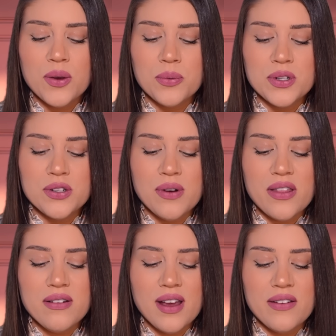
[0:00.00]
Would you
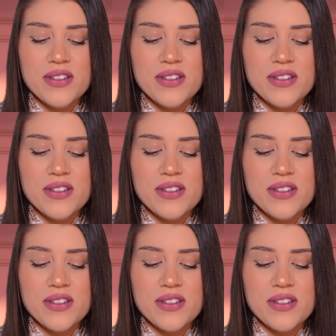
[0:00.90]
rather have